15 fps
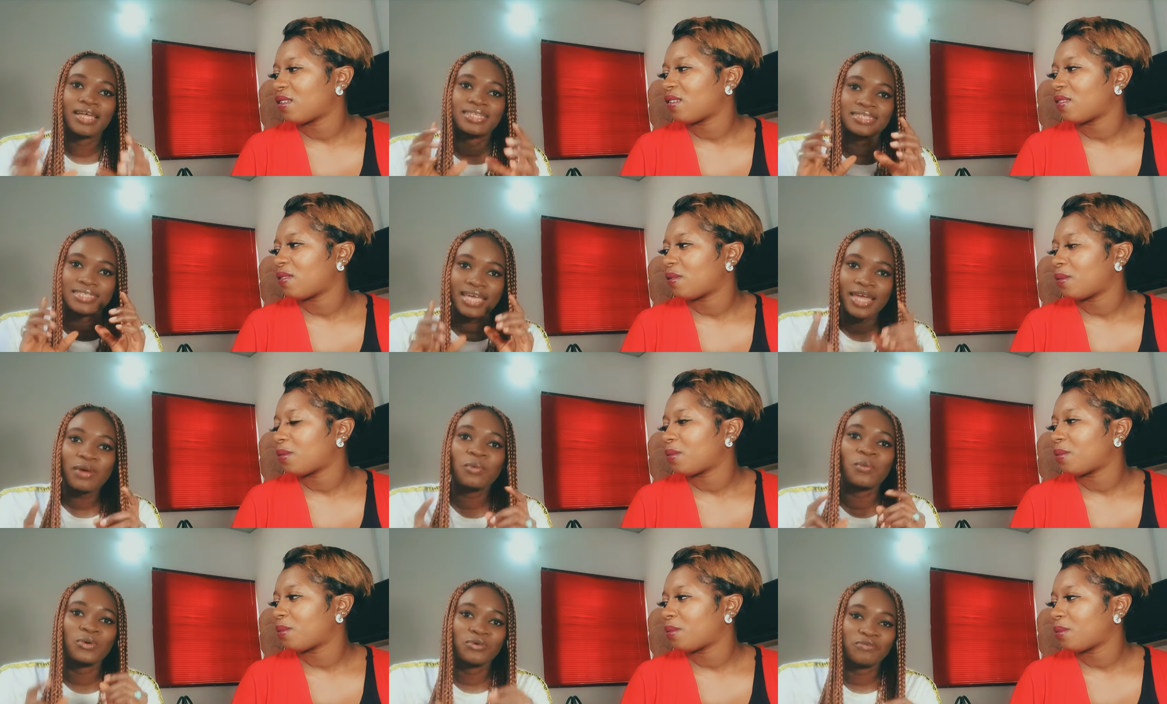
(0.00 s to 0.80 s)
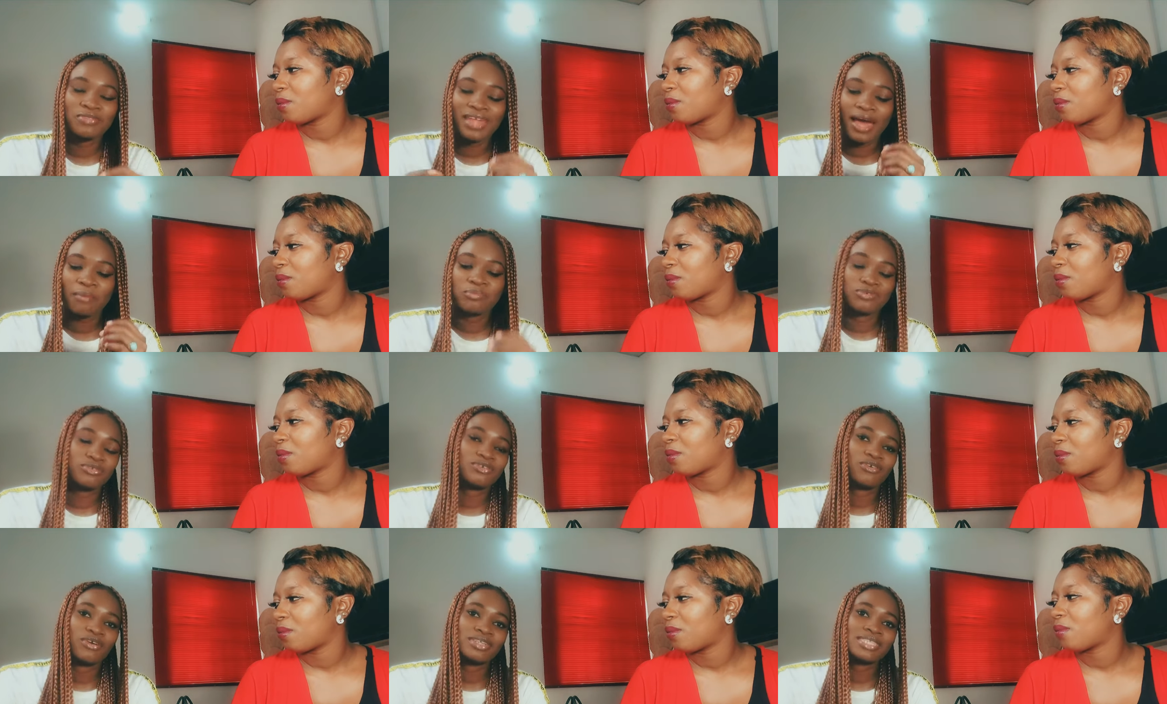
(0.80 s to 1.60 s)
Speaker 1: take one of that
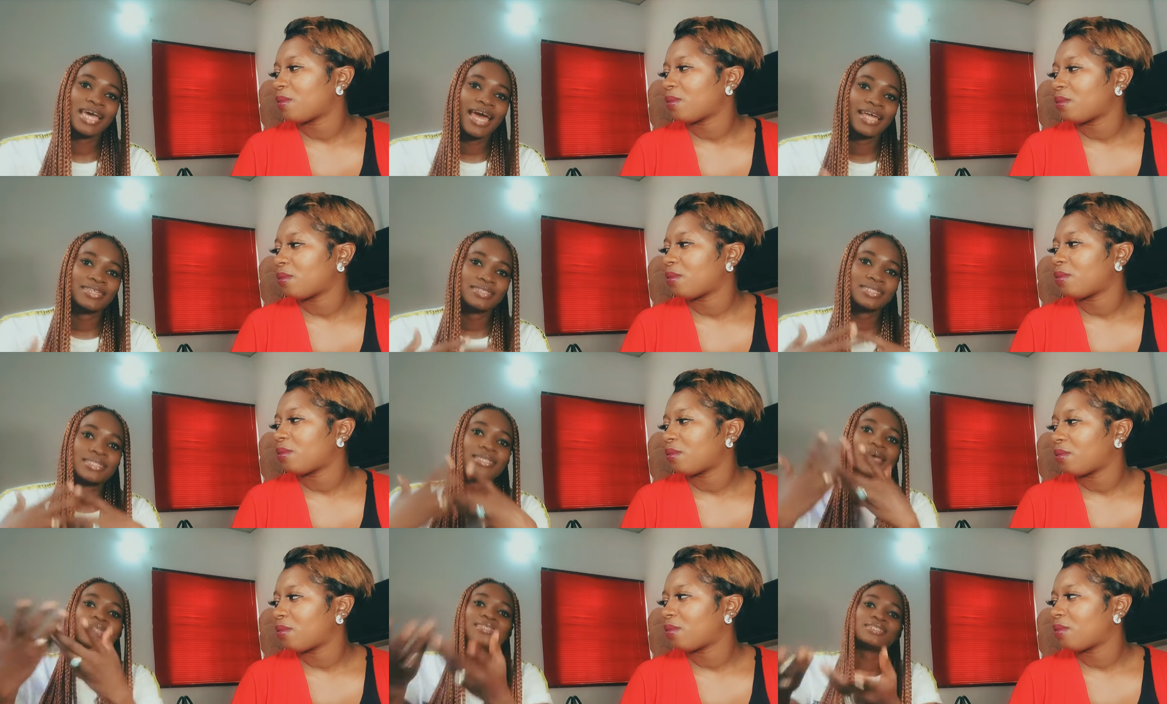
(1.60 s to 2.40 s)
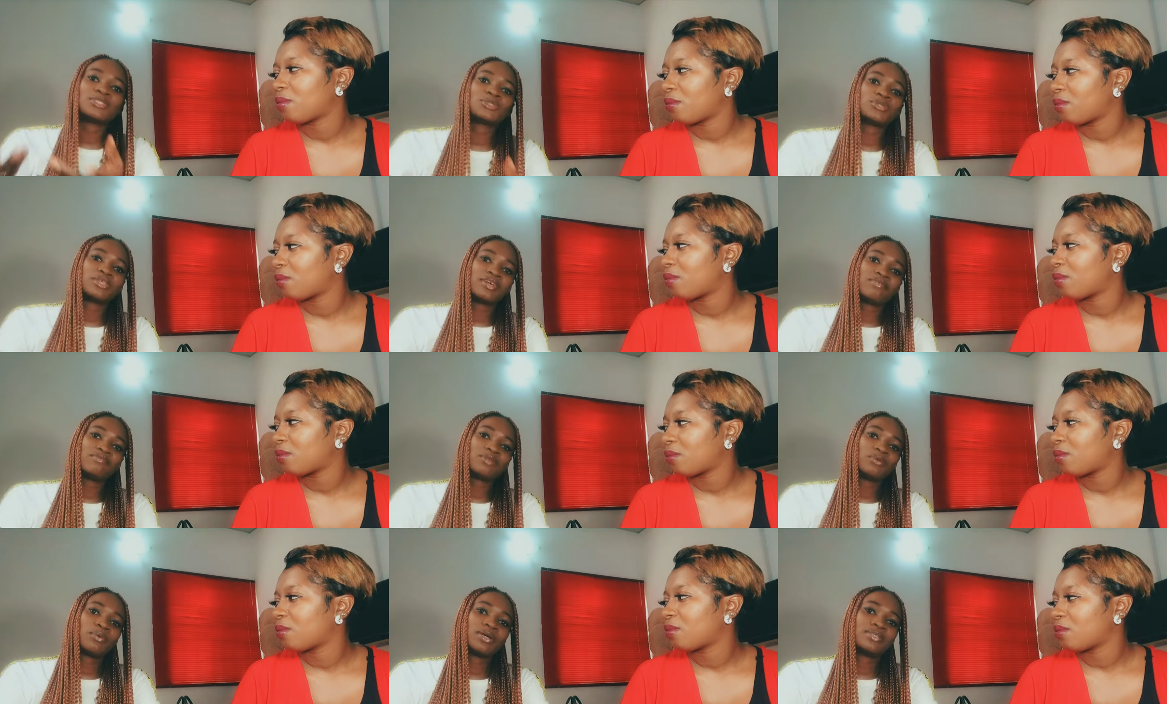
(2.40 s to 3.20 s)
product and send it to the
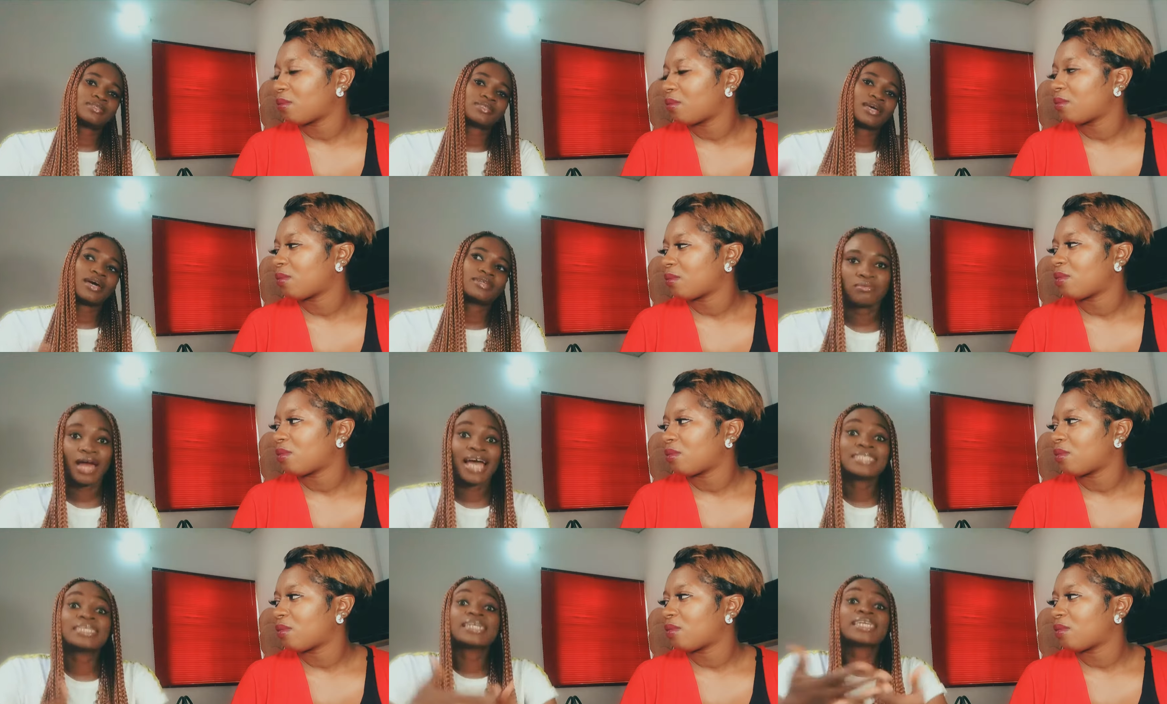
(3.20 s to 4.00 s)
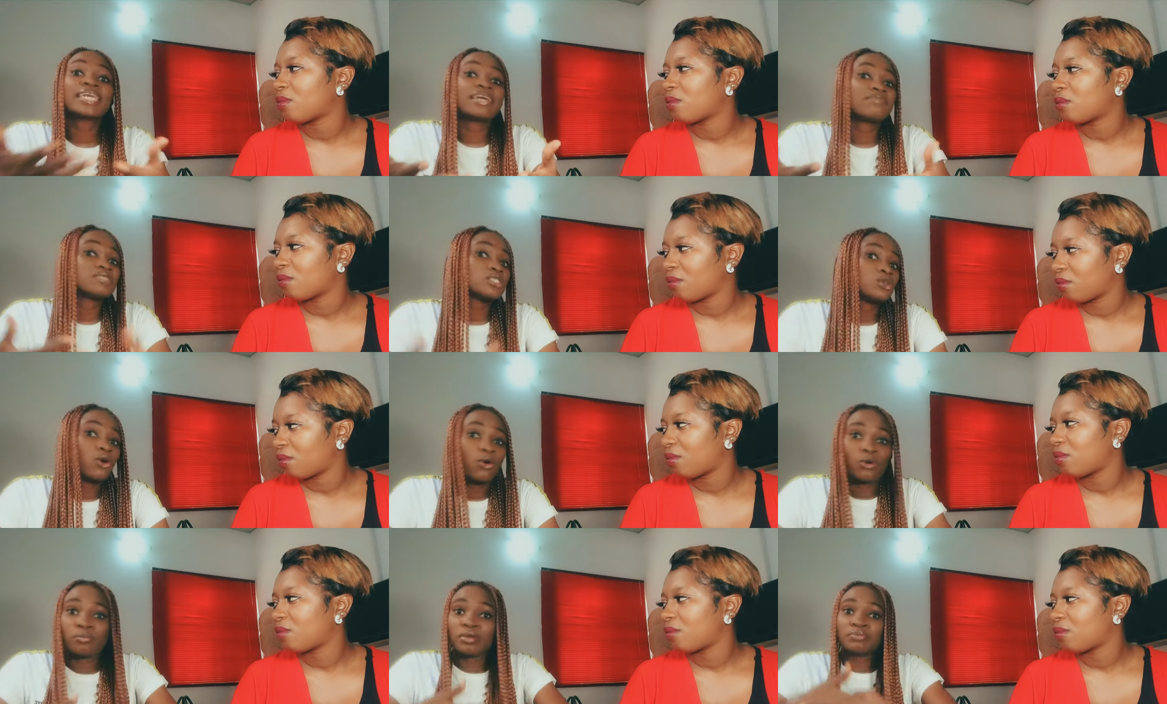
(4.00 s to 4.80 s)
influencer as a gift or
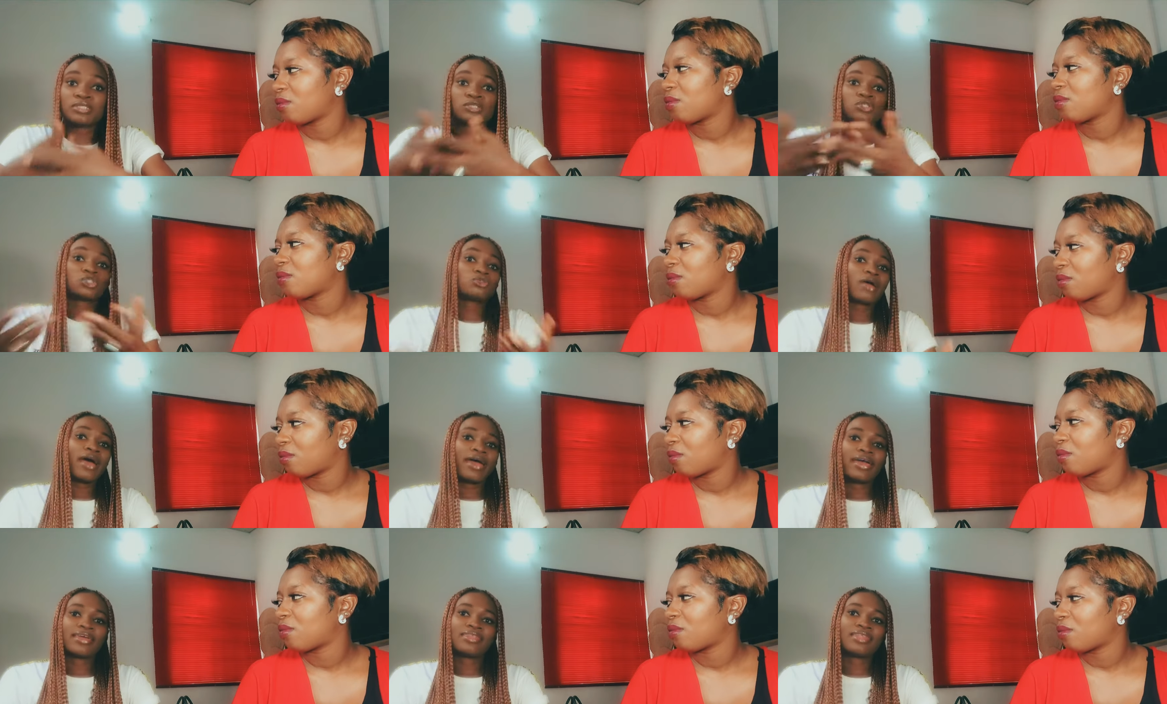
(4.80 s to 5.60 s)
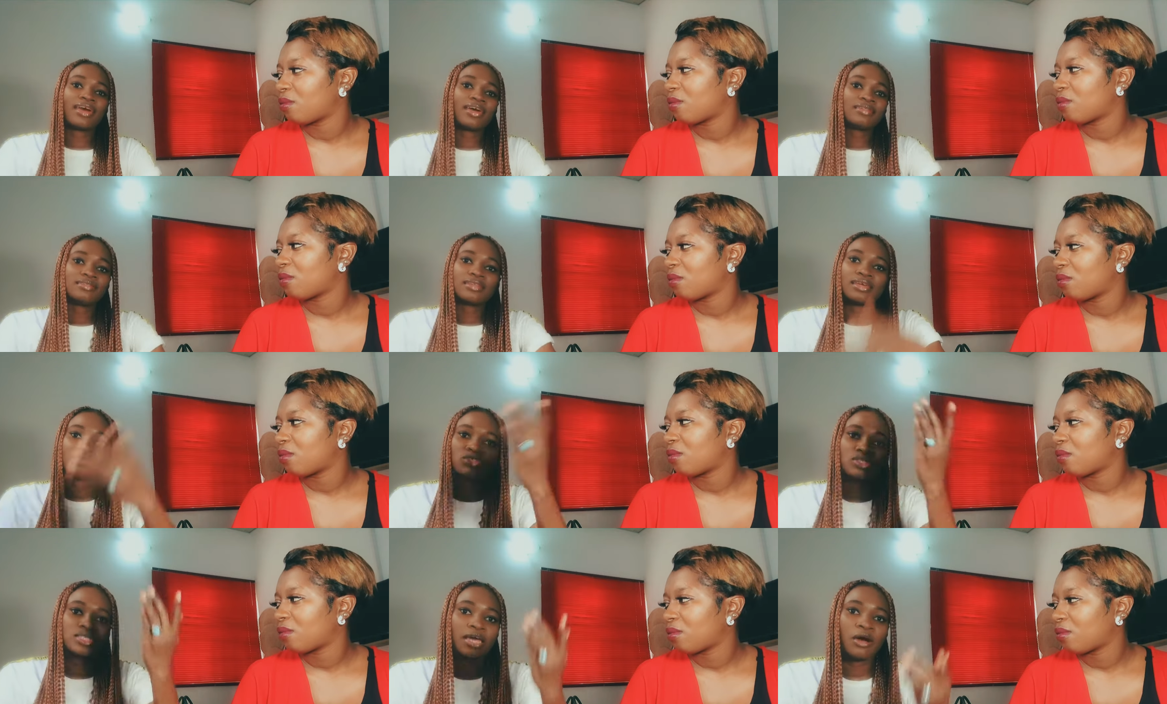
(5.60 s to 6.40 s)
maybe to try and then they
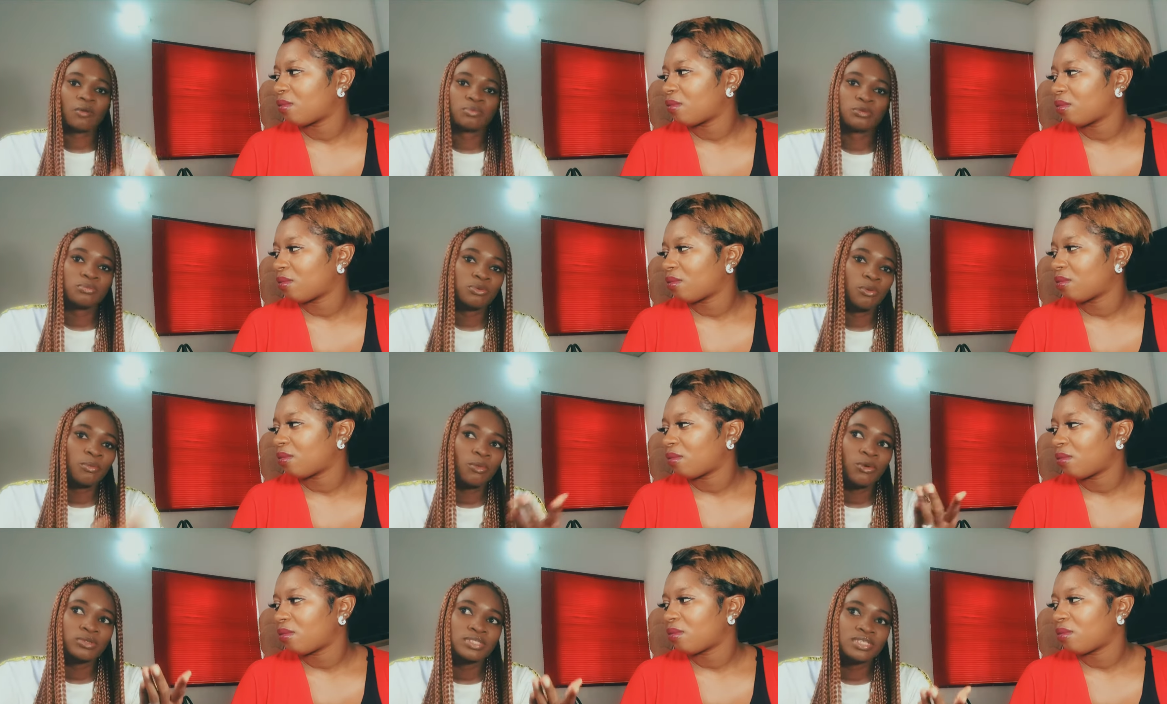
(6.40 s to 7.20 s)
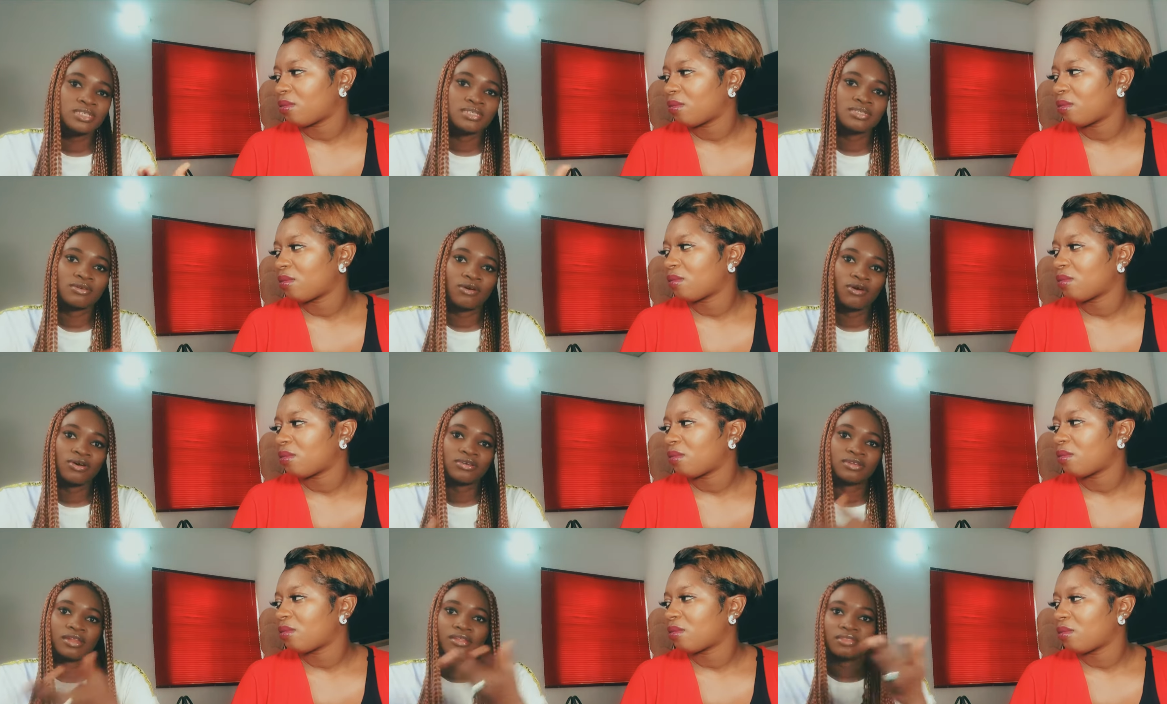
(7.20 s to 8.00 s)
just help you promote it
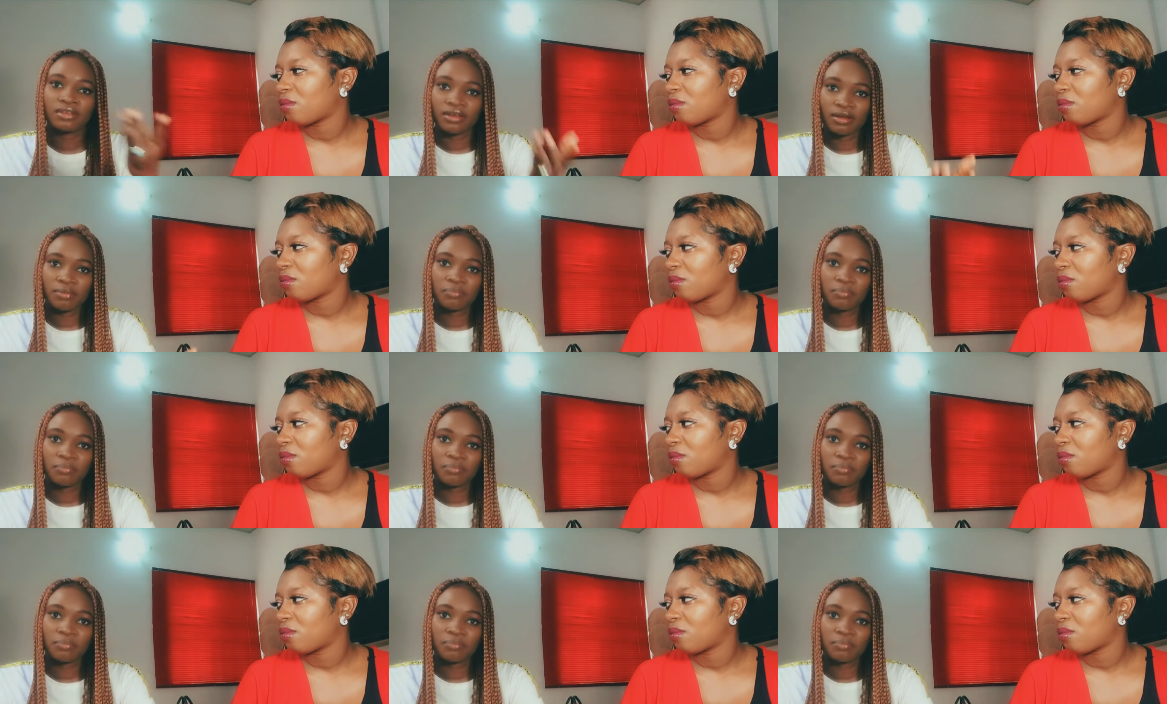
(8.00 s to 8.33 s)
on their